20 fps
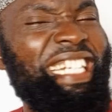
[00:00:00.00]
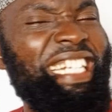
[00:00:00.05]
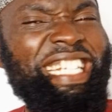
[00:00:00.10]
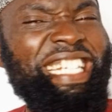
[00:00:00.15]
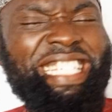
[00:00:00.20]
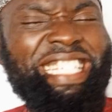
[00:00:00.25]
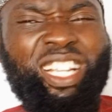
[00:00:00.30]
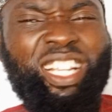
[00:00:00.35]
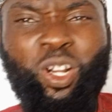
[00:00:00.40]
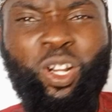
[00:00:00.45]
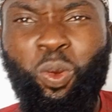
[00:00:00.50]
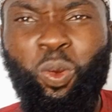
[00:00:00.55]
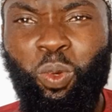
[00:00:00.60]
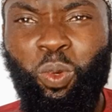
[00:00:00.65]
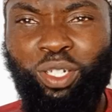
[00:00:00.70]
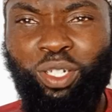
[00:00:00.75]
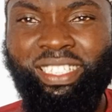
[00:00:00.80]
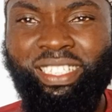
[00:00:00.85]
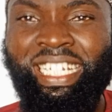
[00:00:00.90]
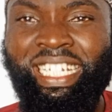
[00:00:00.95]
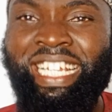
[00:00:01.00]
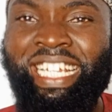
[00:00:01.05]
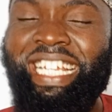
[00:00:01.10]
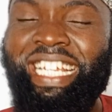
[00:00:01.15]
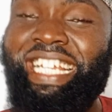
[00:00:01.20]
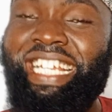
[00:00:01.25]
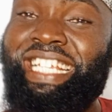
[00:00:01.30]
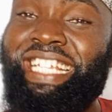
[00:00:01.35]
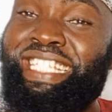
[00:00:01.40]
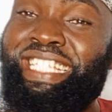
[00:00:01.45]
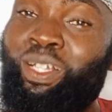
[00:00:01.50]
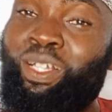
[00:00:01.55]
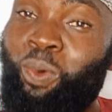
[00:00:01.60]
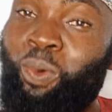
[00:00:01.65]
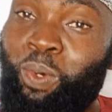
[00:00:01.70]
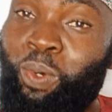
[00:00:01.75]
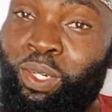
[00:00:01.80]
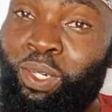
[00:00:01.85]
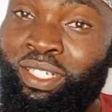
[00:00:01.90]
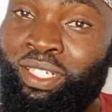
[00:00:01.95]
The second word is the
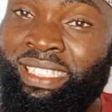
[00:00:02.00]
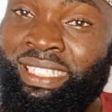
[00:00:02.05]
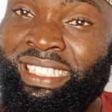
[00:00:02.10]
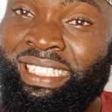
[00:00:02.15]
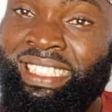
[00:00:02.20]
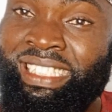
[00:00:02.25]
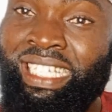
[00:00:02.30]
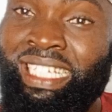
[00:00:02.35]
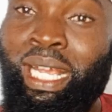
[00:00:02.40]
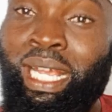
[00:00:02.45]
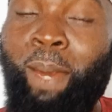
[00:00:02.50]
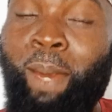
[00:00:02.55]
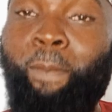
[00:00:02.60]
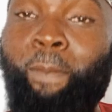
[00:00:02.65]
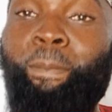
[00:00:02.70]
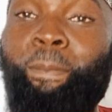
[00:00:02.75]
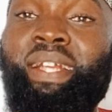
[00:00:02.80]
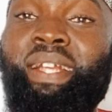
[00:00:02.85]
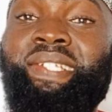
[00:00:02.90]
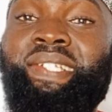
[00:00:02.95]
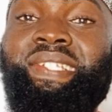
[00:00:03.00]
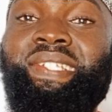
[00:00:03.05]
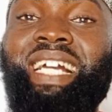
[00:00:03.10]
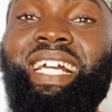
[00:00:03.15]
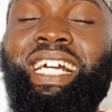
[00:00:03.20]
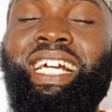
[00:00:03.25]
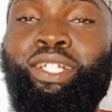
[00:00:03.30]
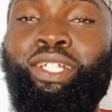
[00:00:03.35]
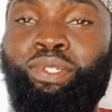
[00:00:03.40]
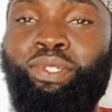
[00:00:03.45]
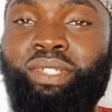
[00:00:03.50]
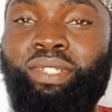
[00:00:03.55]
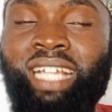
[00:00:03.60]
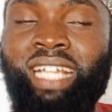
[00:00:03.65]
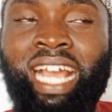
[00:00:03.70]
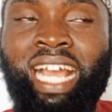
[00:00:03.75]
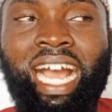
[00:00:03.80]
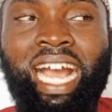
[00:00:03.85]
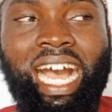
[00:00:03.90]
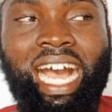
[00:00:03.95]
word mis'adun.
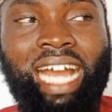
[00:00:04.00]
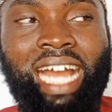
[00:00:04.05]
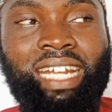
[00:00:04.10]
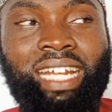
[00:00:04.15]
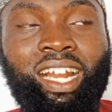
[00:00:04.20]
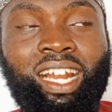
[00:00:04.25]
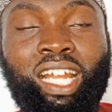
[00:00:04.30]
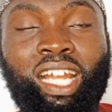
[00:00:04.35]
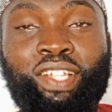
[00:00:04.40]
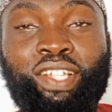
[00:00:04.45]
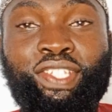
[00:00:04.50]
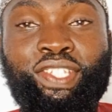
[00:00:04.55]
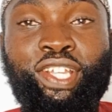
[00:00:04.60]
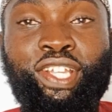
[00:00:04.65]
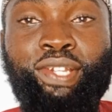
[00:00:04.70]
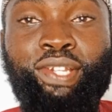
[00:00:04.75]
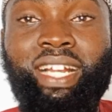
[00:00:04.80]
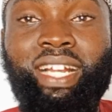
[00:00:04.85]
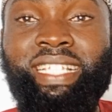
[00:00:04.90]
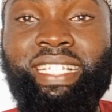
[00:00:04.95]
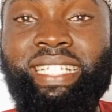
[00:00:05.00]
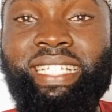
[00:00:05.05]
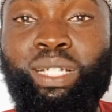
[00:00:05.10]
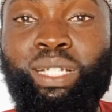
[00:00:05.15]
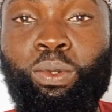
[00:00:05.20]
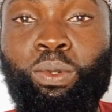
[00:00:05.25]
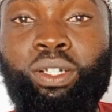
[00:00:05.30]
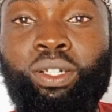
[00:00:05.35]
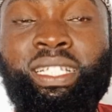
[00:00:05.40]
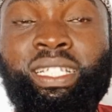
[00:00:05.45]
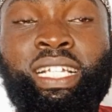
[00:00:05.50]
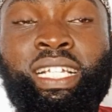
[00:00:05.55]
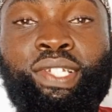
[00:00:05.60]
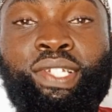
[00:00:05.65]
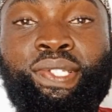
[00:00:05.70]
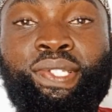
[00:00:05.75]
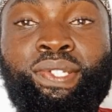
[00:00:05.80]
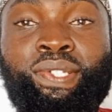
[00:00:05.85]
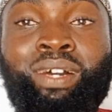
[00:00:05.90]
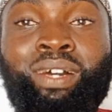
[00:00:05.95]
And close to it, you can see the word
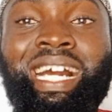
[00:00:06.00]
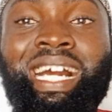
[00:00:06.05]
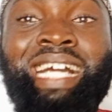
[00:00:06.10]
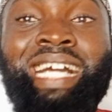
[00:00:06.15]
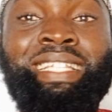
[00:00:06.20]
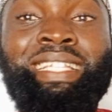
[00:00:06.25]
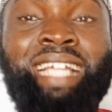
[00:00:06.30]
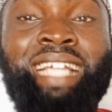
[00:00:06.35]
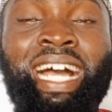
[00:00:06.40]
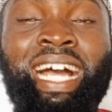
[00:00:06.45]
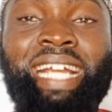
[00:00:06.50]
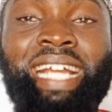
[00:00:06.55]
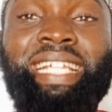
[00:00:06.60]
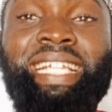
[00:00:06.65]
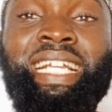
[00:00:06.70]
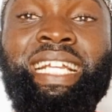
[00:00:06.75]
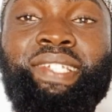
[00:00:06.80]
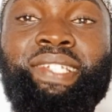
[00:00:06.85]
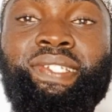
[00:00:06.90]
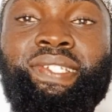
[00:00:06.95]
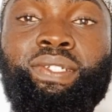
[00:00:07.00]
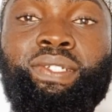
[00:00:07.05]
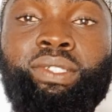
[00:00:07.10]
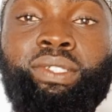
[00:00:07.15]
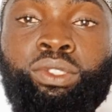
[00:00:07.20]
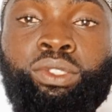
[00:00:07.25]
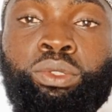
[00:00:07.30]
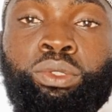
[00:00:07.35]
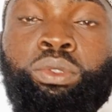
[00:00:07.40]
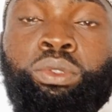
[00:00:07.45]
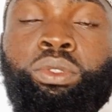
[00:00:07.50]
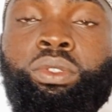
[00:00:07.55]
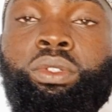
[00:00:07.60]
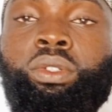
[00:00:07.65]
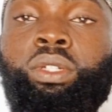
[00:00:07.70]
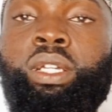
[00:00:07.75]
sa'ada yas'udu.